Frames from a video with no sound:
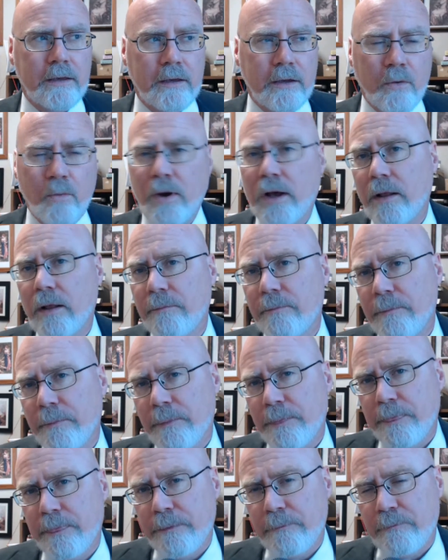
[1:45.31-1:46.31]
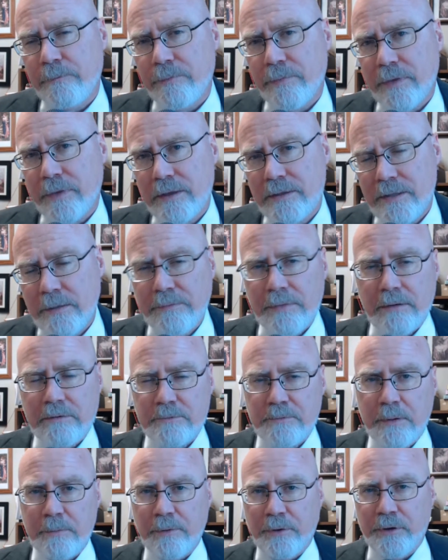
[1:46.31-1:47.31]
Well, sometimes
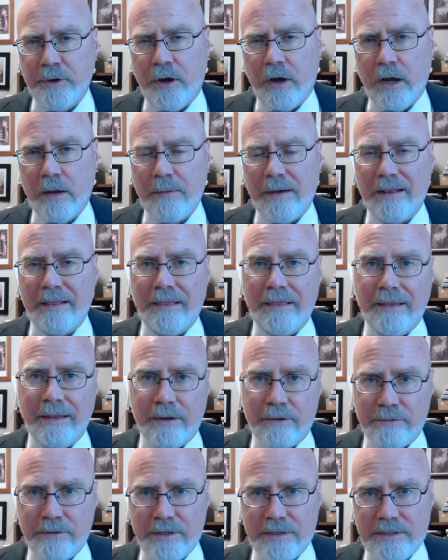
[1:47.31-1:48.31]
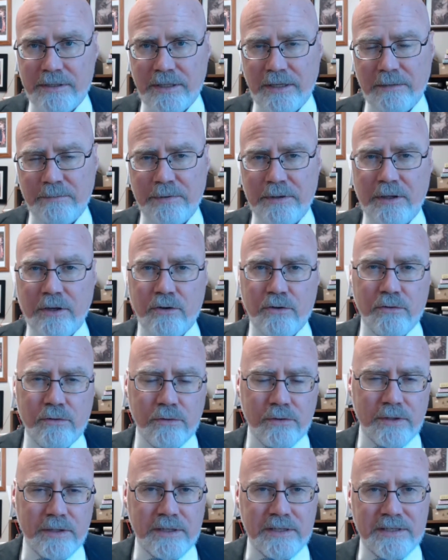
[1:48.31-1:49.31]
people talk about literacy, but the
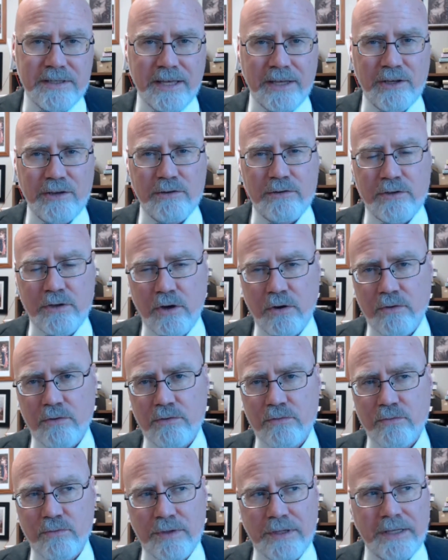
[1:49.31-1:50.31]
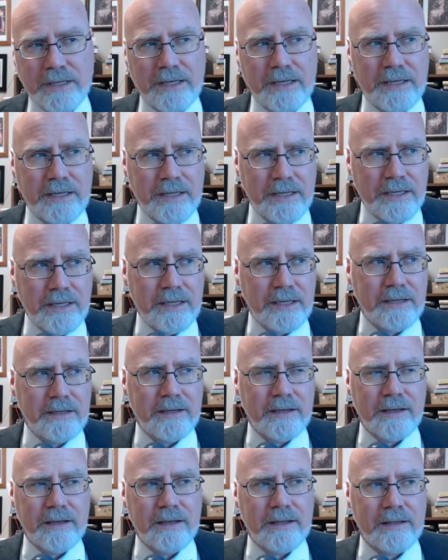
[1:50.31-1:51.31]
truth is that you don't really need
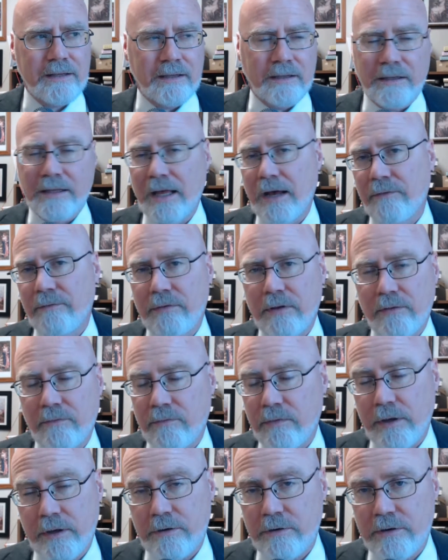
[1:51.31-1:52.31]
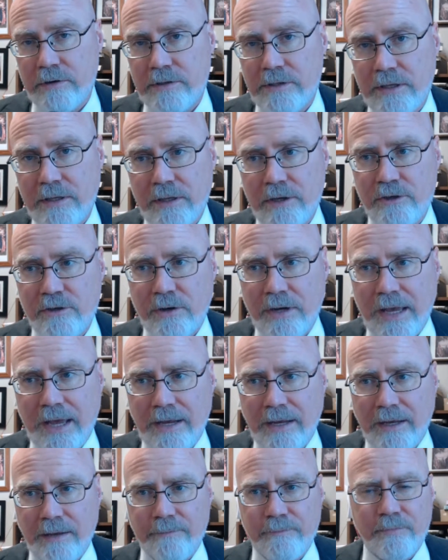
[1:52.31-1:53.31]
the level of literacy that you're
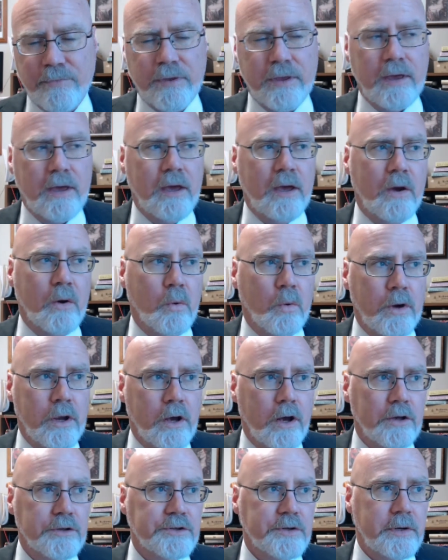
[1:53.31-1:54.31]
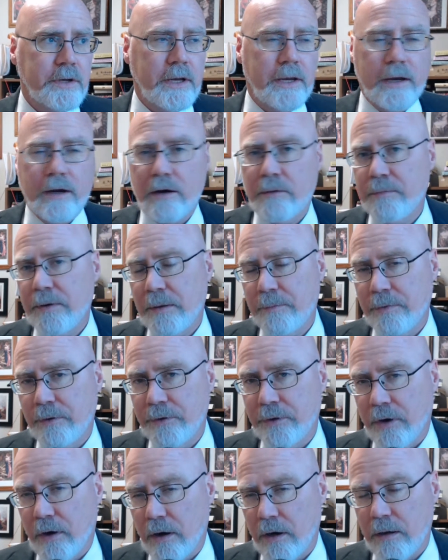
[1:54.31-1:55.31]
getting. We also hear people
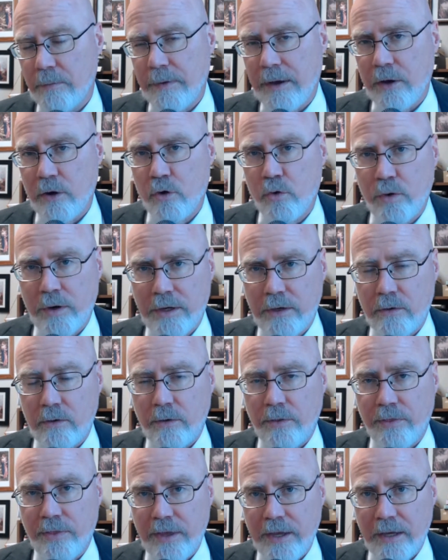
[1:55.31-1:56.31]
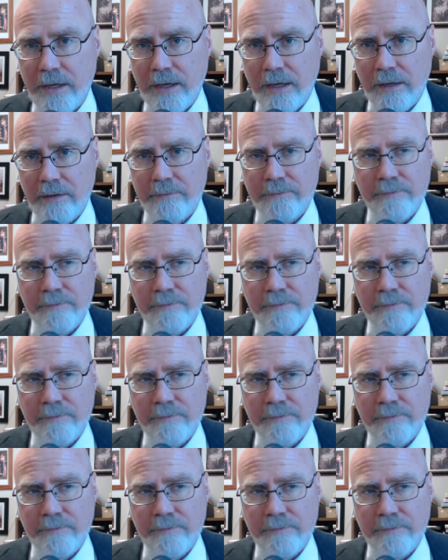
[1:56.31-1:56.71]
talk about critical thinking.